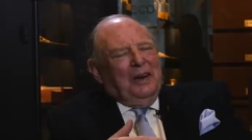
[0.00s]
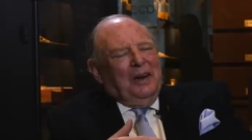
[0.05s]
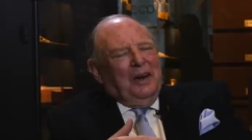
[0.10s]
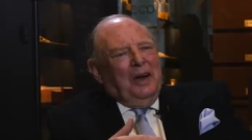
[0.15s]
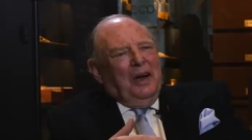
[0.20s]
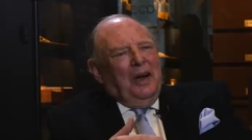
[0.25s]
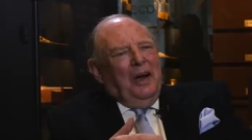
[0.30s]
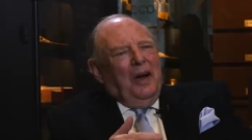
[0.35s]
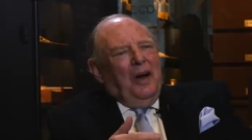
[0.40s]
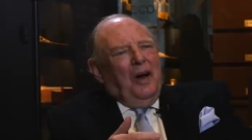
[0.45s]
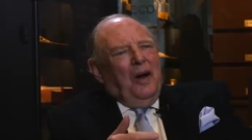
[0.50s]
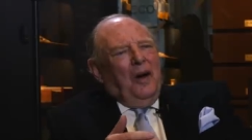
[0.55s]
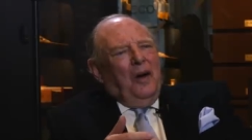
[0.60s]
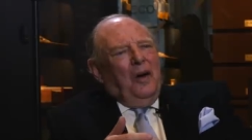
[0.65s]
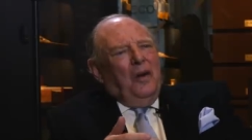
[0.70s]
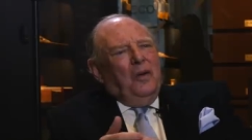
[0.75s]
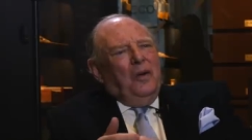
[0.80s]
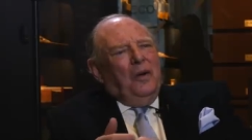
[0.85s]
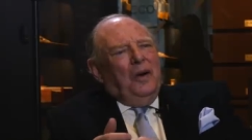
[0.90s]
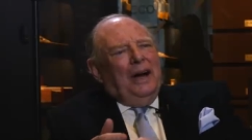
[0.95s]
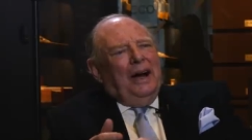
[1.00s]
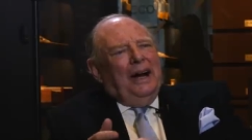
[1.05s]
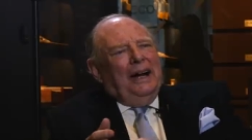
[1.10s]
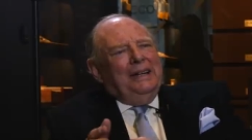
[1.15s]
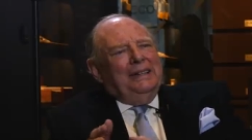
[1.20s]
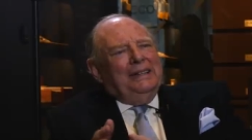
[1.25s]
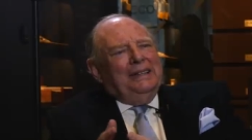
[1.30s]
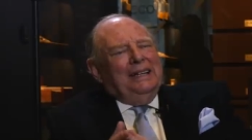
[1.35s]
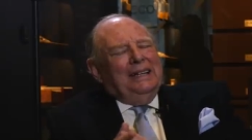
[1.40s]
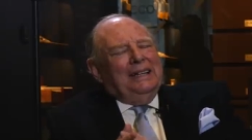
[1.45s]
What's your favourite? Oh, tipple?
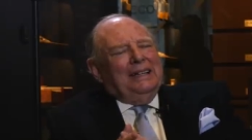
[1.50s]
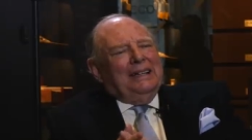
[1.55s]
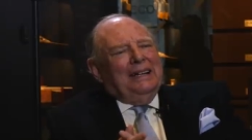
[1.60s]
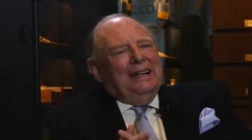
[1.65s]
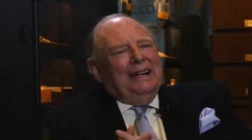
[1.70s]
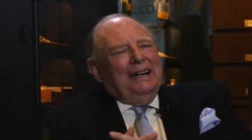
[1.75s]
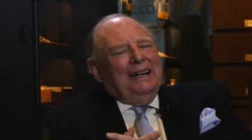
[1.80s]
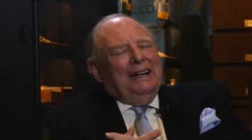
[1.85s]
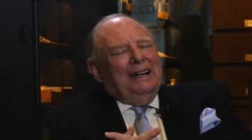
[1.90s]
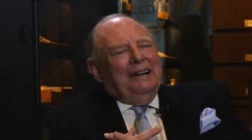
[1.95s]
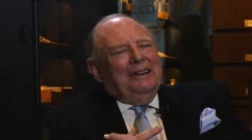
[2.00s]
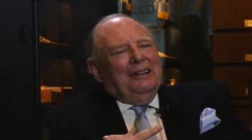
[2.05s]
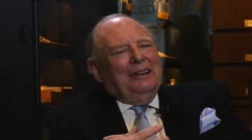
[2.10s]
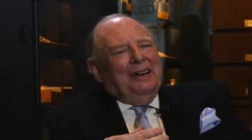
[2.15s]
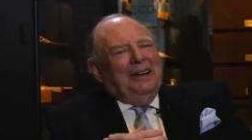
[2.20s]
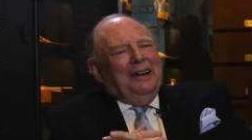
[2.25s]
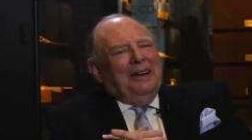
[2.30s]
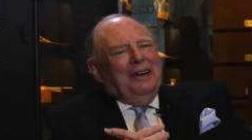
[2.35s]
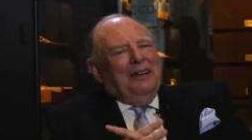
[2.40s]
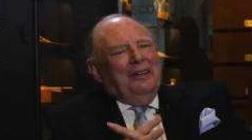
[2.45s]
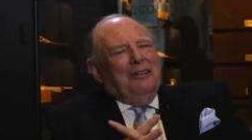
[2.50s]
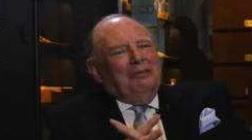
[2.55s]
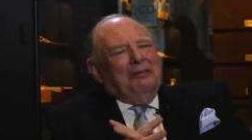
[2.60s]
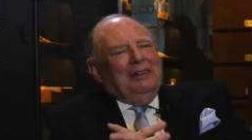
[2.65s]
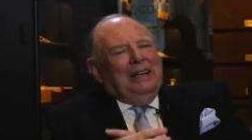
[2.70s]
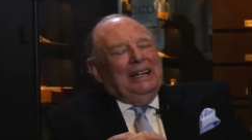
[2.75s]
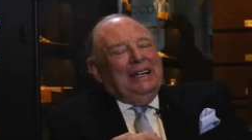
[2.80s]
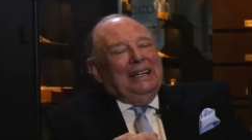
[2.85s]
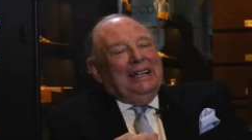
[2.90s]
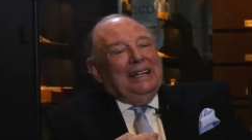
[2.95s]
I think a
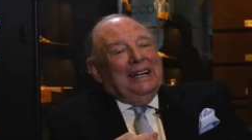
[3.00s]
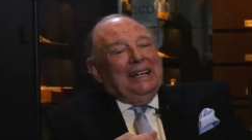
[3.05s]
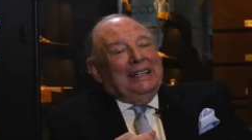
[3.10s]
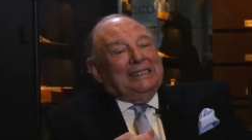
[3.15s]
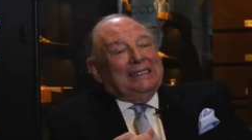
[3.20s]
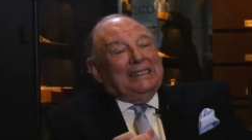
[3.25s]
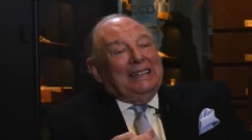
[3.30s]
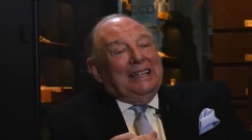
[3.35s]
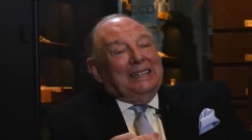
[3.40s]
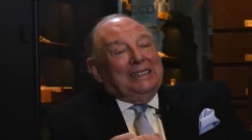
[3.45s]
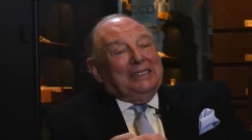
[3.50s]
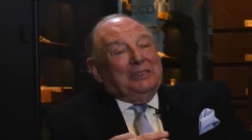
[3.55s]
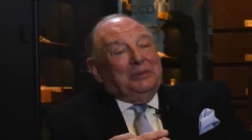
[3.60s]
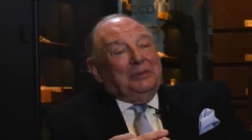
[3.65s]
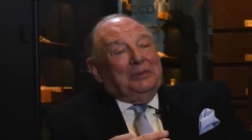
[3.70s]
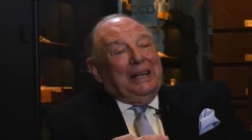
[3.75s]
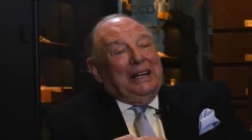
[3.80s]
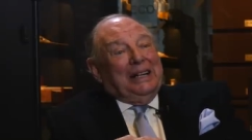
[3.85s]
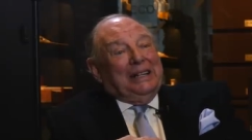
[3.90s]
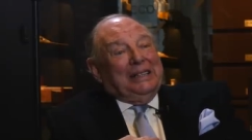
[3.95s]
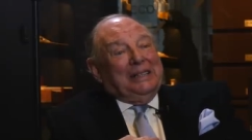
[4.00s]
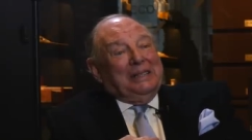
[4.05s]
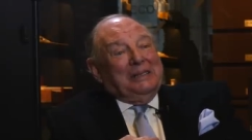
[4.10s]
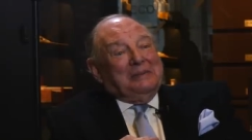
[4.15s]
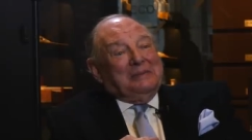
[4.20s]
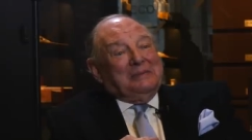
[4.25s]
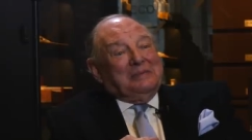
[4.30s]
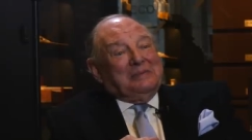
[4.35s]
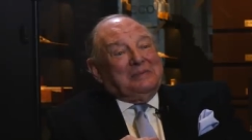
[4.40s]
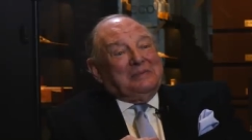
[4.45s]
really nice glass of brandy.
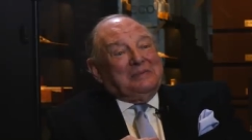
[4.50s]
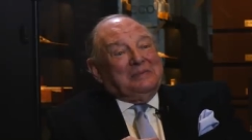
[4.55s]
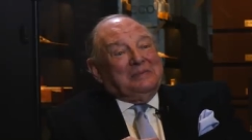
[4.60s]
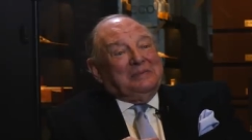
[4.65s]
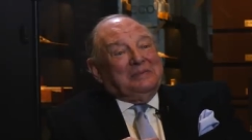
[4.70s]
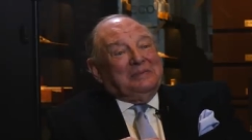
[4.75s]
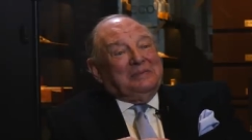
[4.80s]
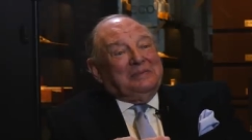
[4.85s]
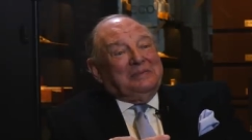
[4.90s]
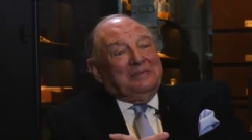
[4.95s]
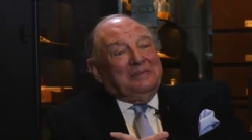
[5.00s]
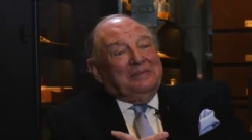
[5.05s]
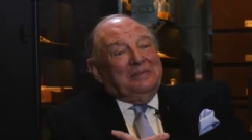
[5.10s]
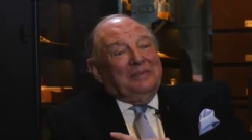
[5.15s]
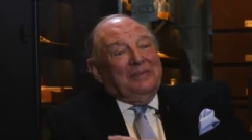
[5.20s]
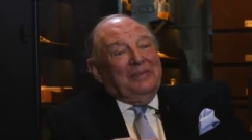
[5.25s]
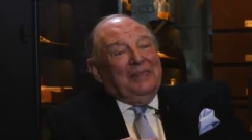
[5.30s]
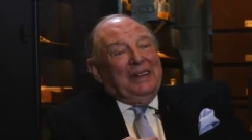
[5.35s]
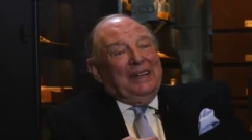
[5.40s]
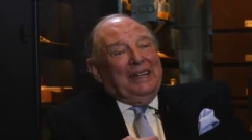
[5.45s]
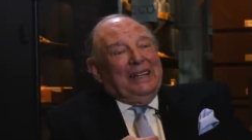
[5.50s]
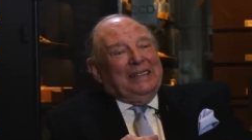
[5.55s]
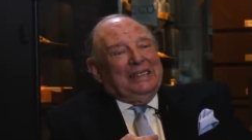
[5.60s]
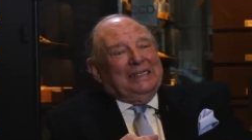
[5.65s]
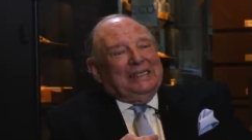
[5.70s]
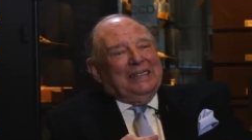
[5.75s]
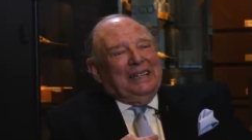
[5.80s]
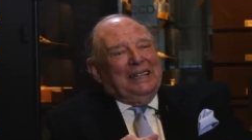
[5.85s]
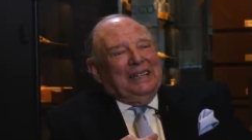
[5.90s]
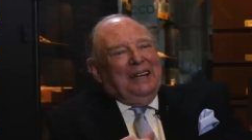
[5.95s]

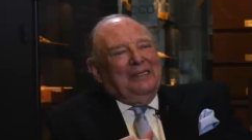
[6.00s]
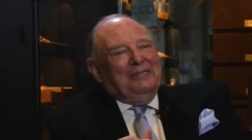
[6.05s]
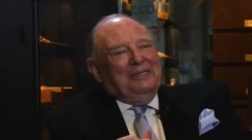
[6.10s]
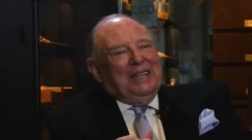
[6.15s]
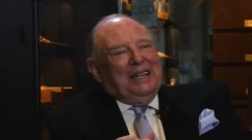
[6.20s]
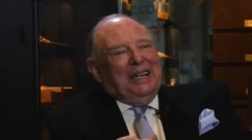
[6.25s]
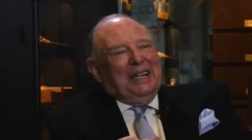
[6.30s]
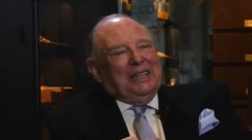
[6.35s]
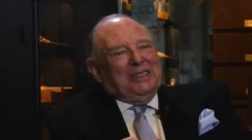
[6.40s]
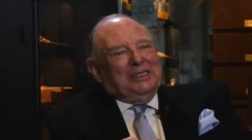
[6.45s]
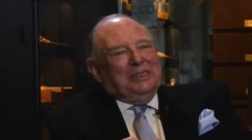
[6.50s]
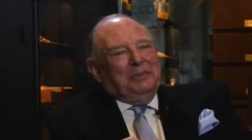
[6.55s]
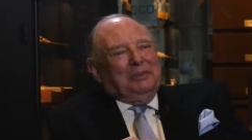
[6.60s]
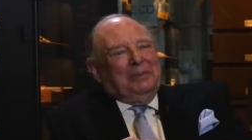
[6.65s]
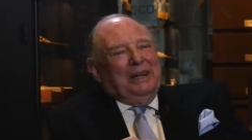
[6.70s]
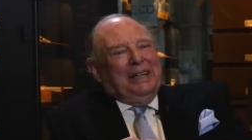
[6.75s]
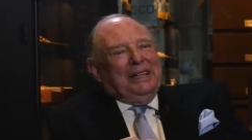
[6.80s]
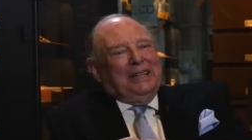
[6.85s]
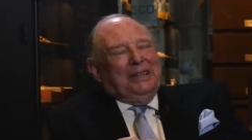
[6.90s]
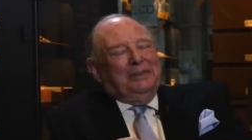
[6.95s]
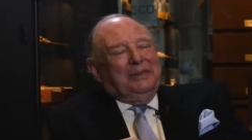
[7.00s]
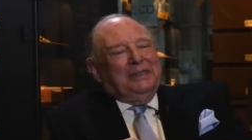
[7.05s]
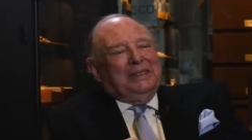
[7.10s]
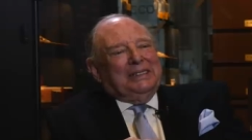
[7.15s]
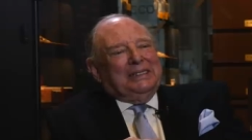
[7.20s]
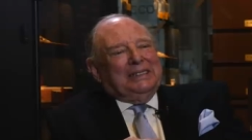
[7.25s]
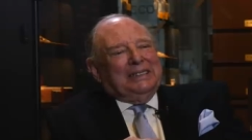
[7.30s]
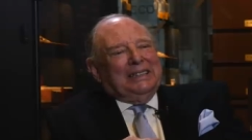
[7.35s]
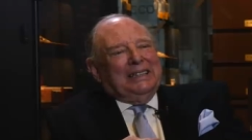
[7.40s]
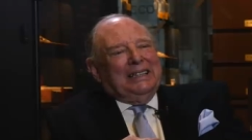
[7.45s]
Yes, love a glass of brandy
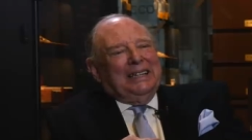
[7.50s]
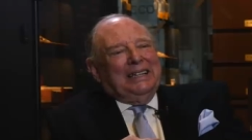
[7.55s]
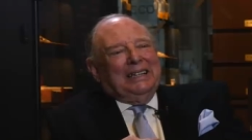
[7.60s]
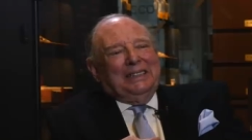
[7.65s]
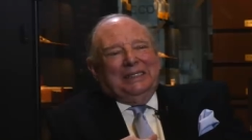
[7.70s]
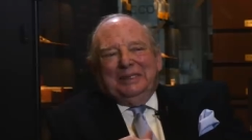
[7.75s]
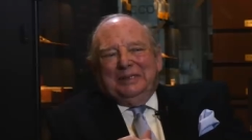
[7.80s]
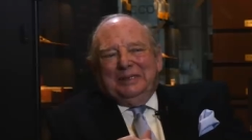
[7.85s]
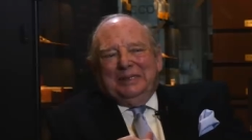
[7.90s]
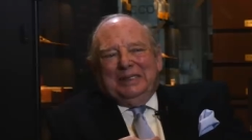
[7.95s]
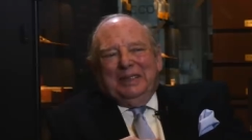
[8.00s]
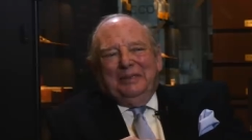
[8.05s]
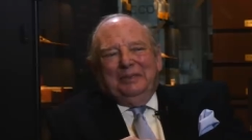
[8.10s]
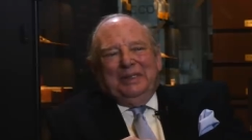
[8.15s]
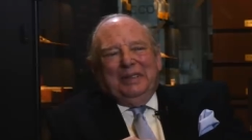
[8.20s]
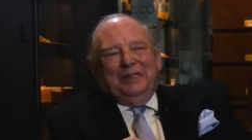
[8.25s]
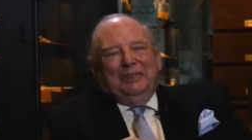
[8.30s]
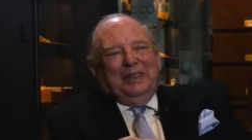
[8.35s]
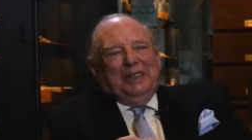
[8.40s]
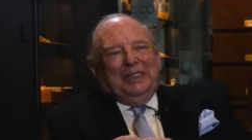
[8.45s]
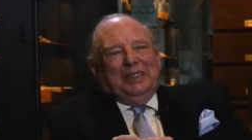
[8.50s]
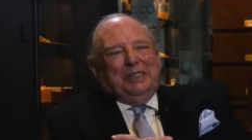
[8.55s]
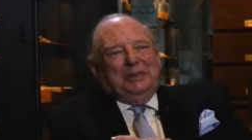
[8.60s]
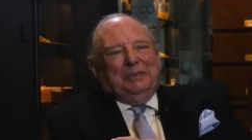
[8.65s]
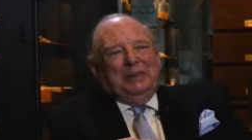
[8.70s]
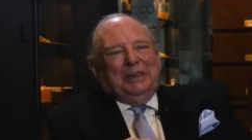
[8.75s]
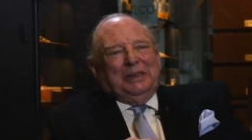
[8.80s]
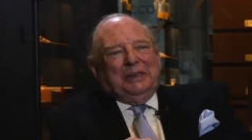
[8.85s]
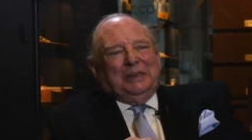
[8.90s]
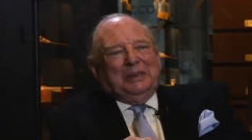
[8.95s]
with a cigar. It's something very
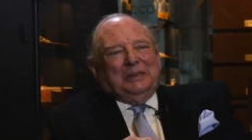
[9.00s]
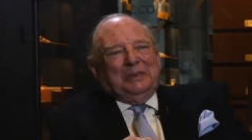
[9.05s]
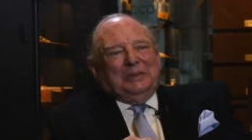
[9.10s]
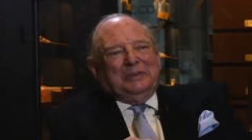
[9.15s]
special.